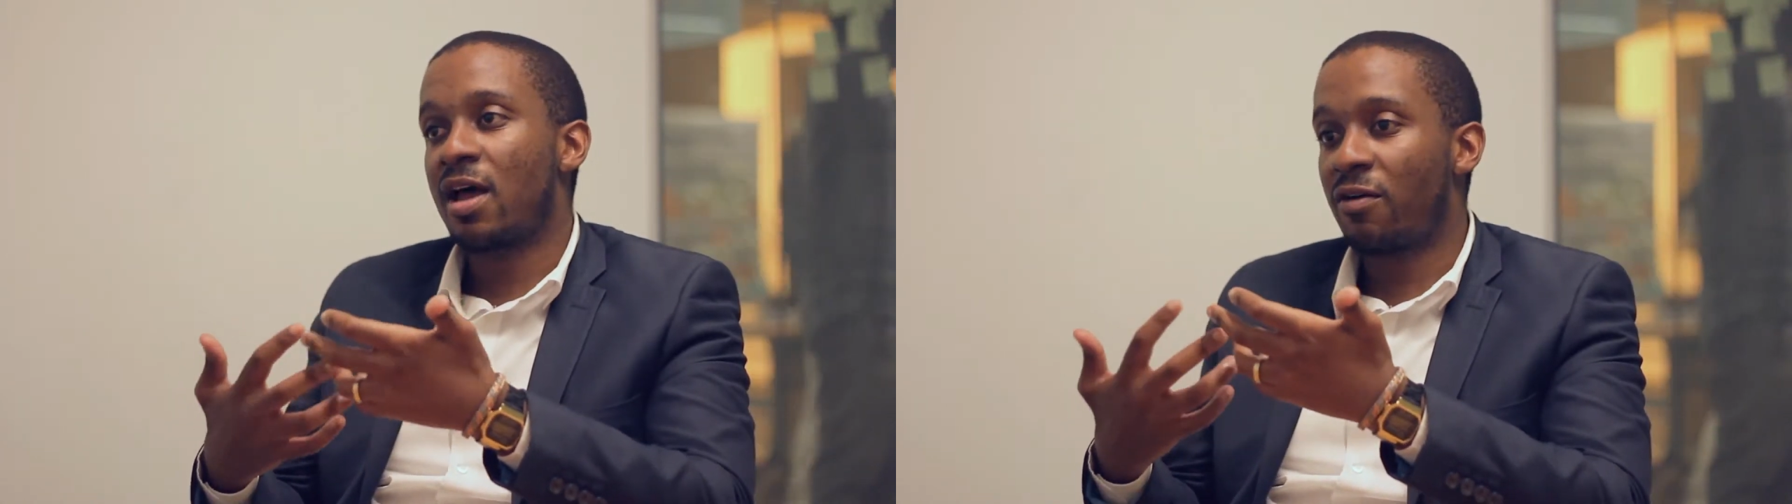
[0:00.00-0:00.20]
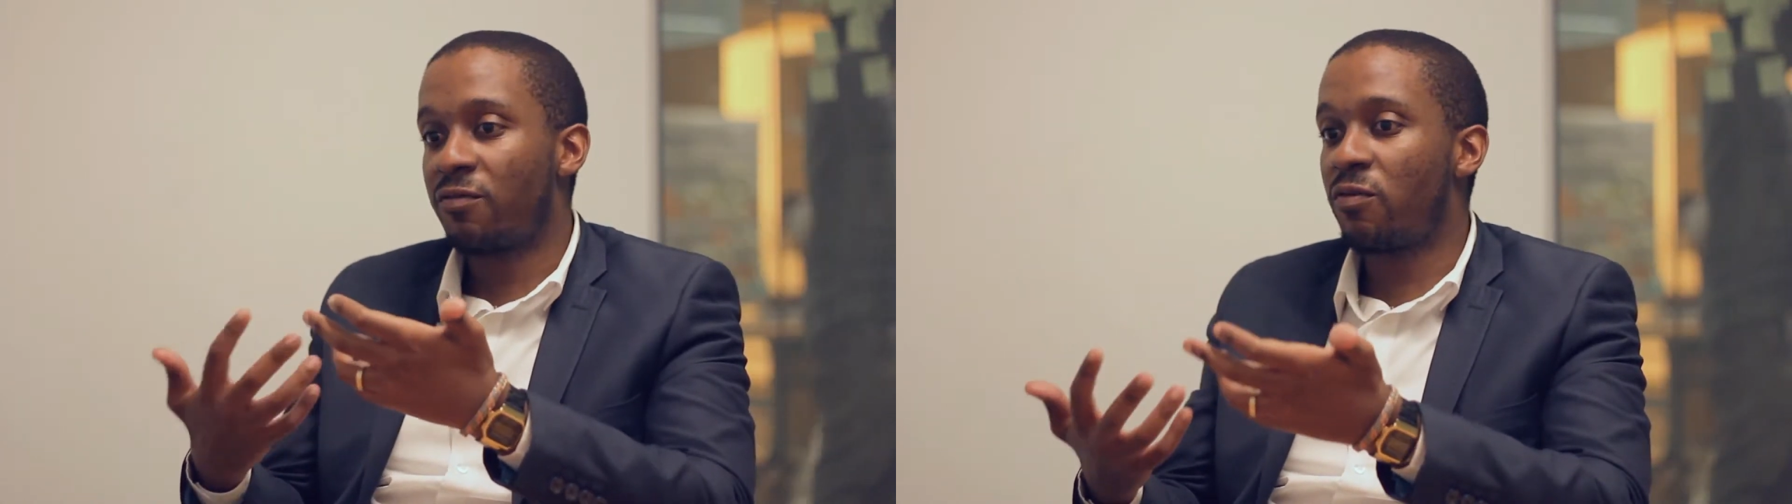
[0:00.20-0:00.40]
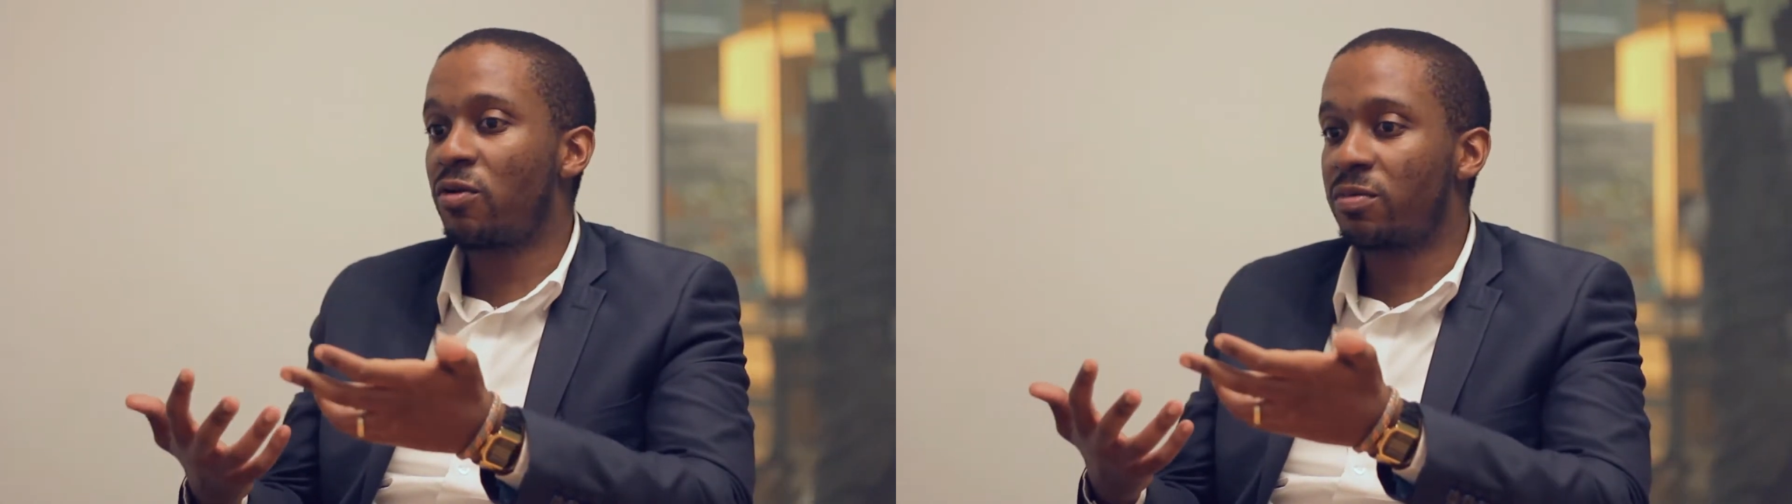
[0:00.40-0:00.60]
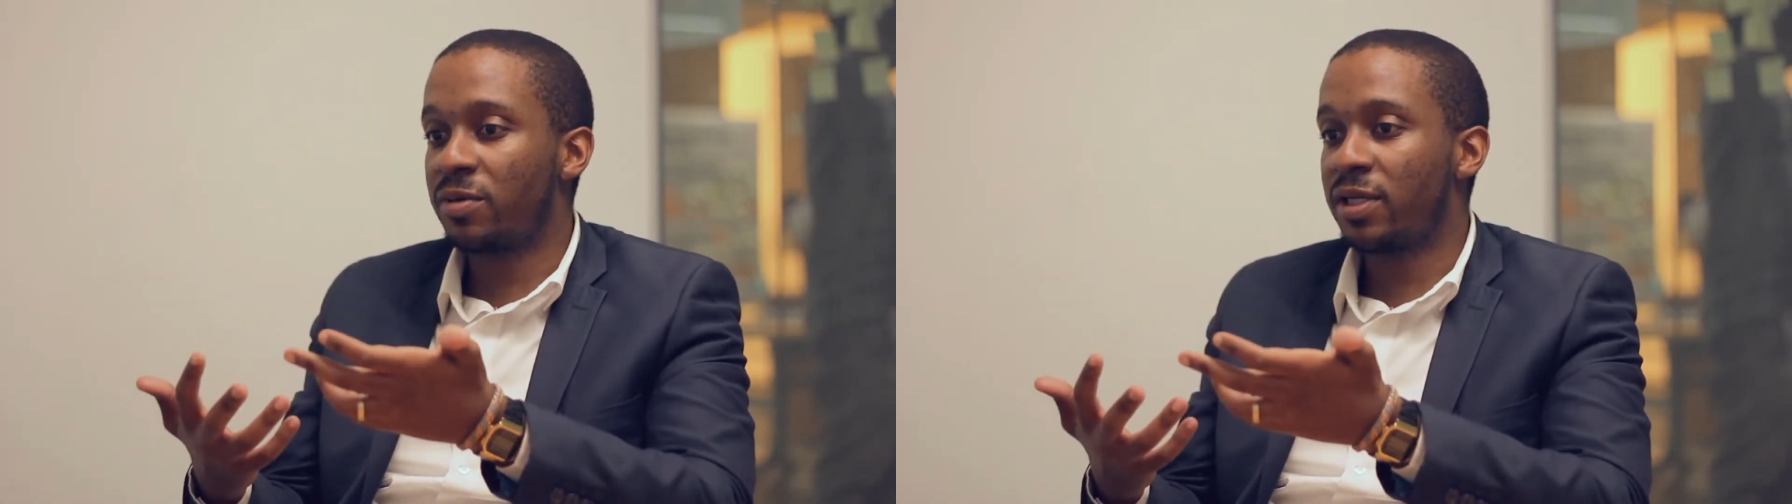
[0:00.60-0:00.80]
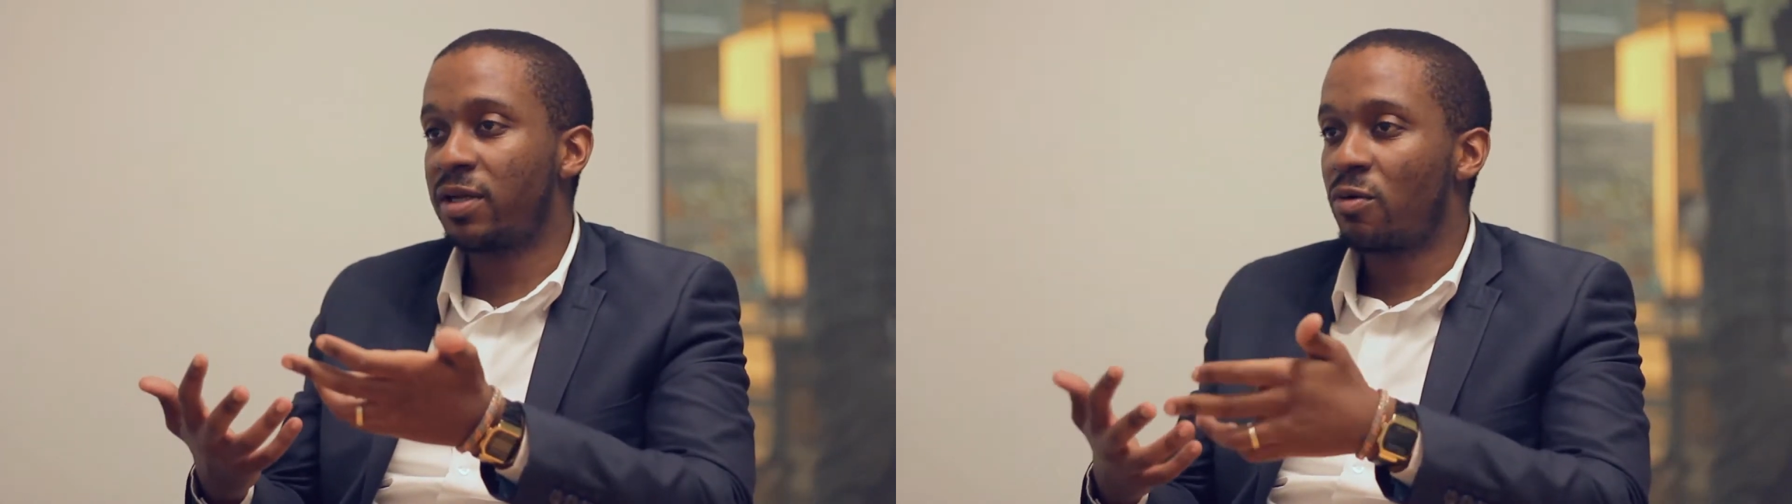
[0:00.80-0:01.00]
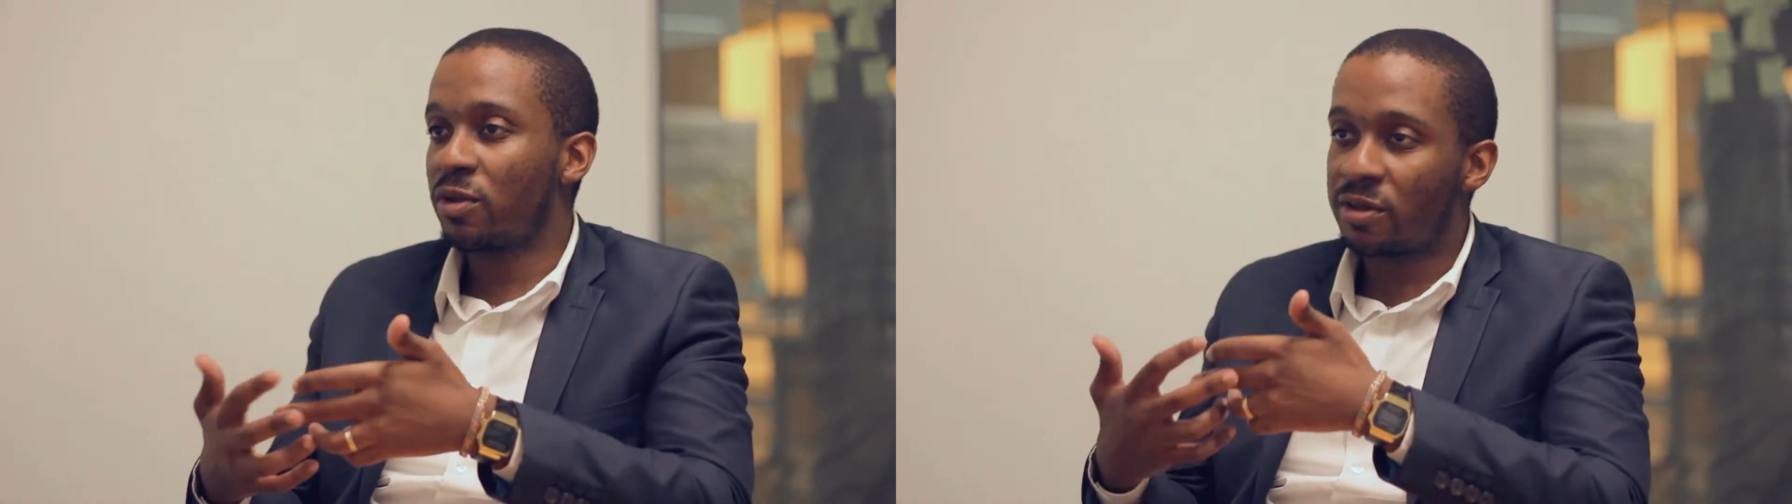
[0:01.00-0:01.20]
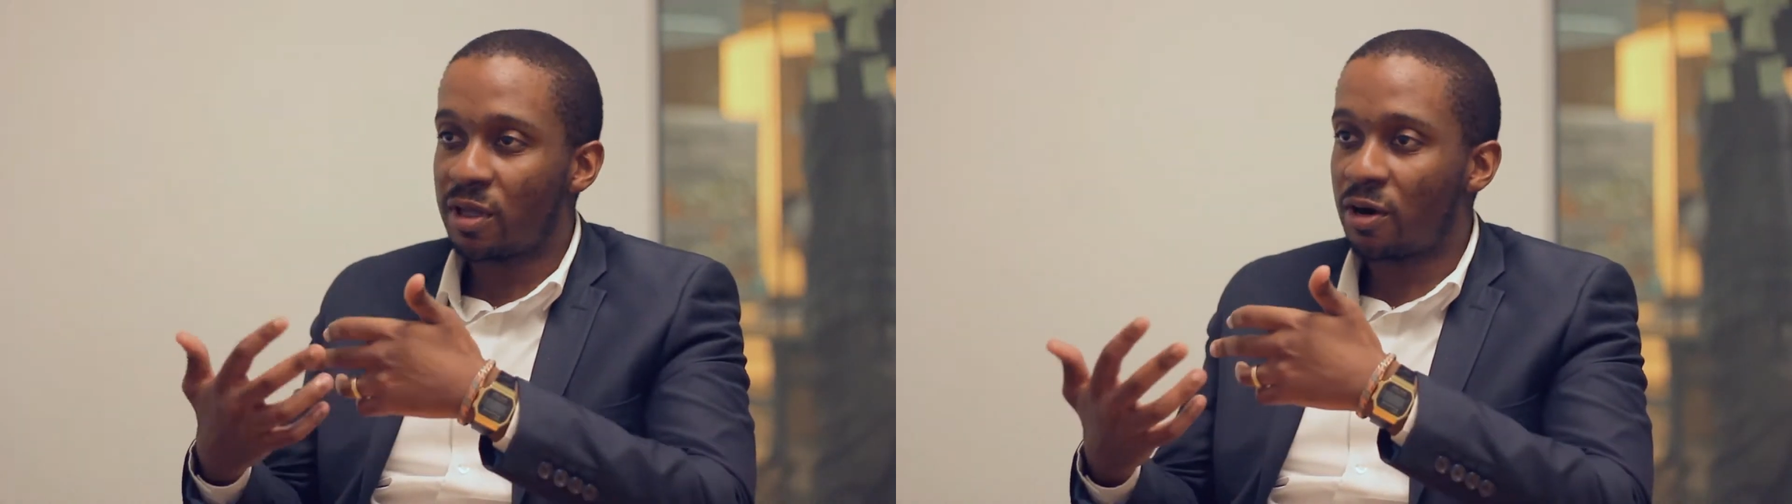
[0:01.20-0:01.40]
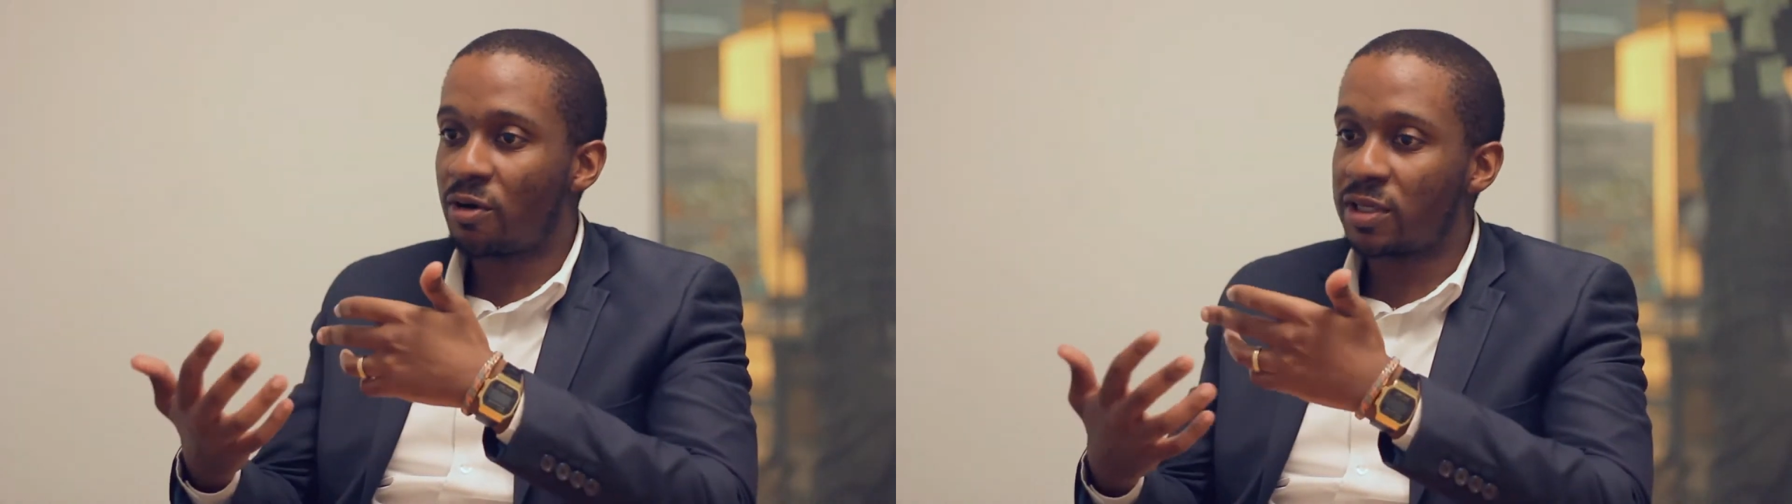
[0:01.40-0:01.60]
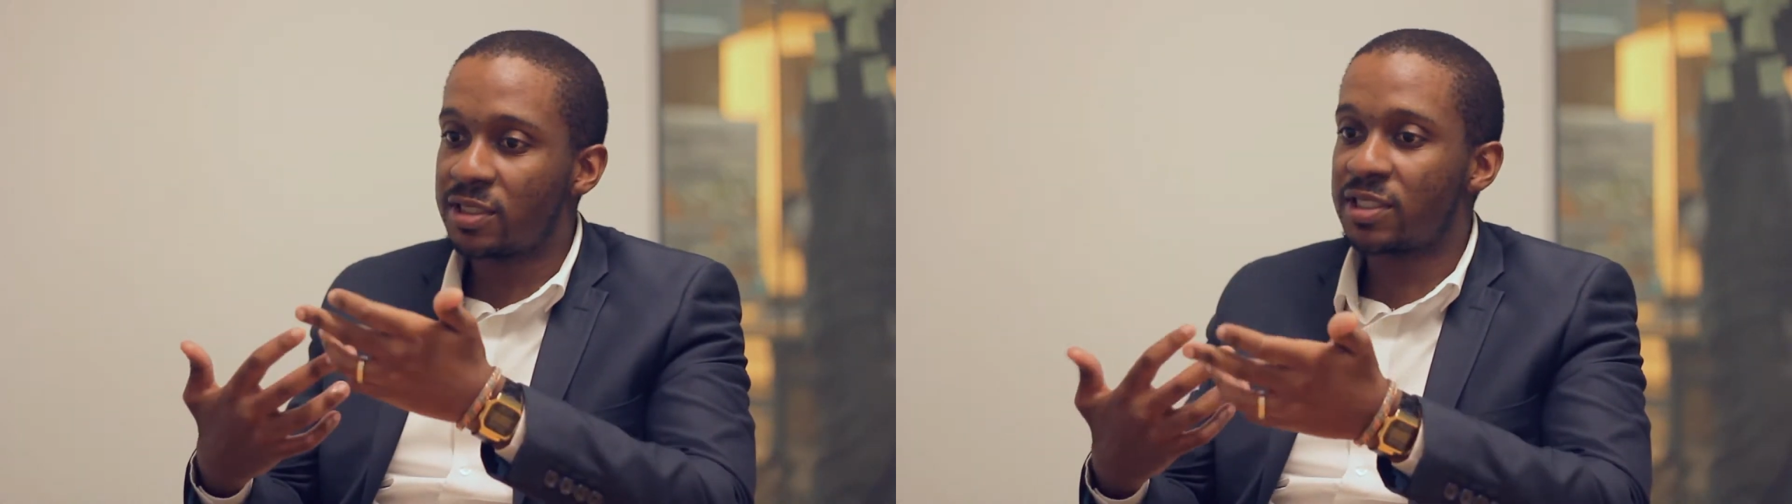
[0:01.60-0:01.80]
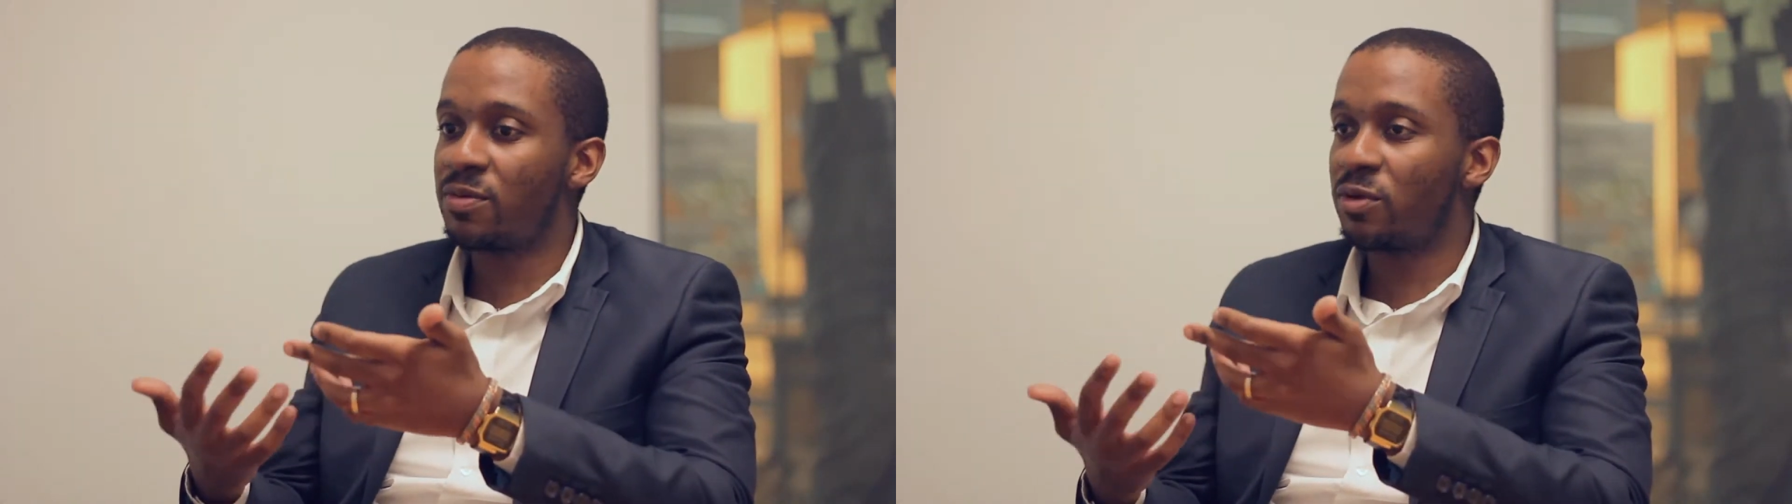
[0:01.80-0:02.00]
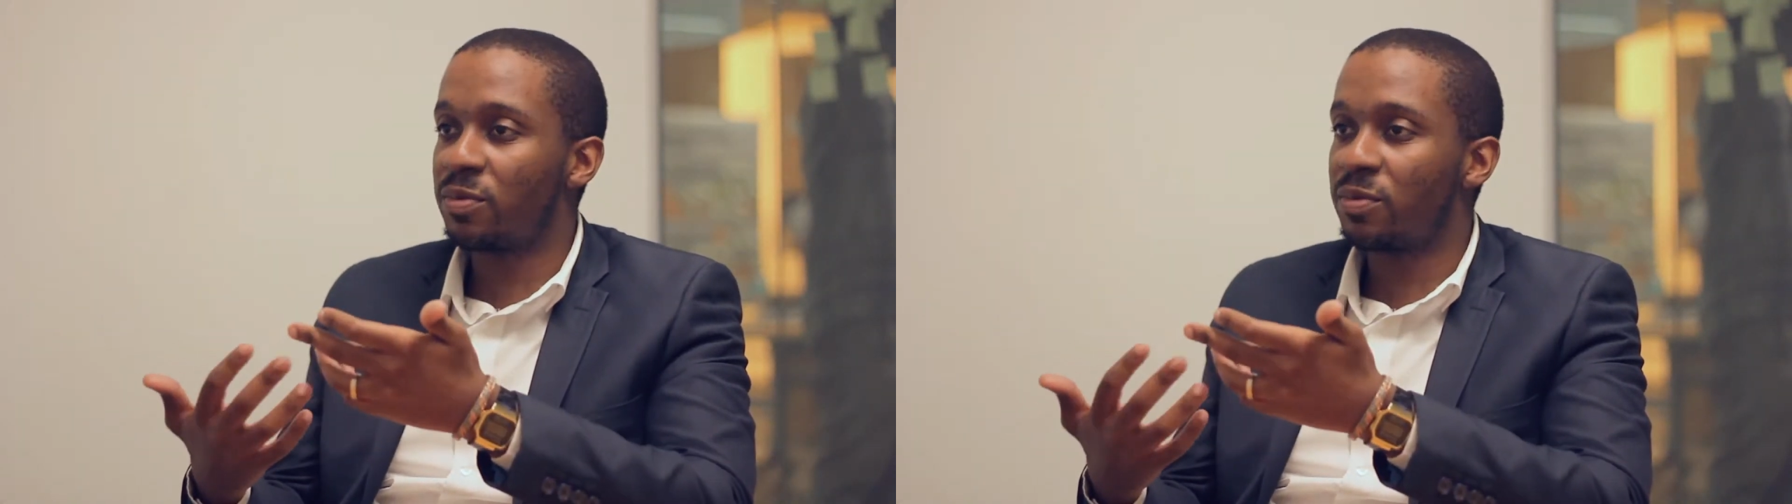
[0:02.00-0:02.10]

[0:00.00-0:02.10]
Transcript: affordably with across the table